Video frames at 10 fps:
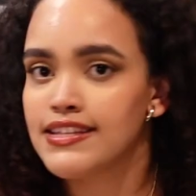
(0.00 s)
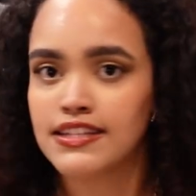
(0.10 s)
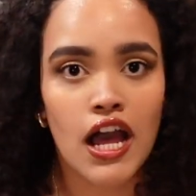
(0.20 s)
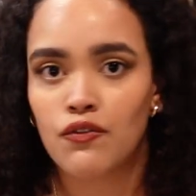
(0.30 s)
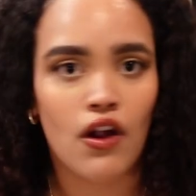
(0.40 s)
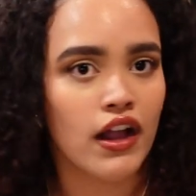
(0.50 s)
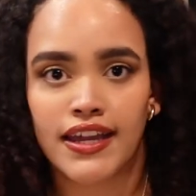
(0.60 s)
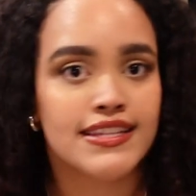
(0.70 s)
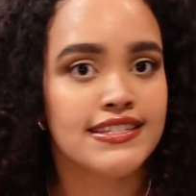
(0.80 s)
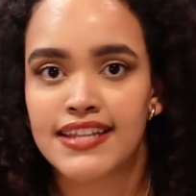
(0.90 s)
is not
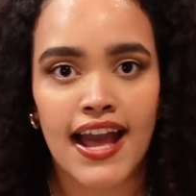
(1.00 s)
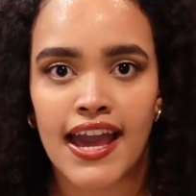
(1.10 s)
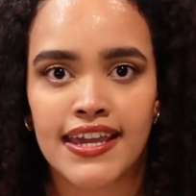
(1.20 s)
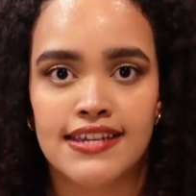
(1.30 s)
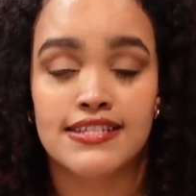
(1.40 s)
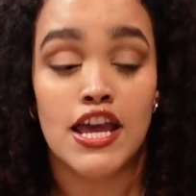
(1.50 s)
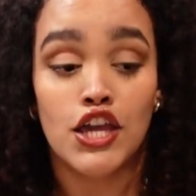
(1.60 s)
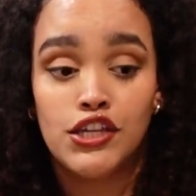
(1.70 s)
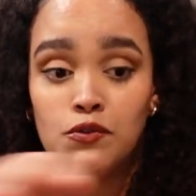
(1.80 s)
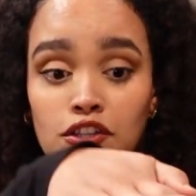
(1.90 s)
rocket science.
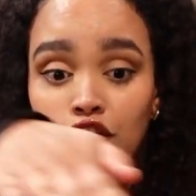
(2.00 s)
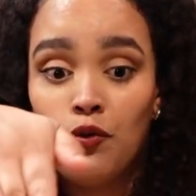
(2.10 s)
You want the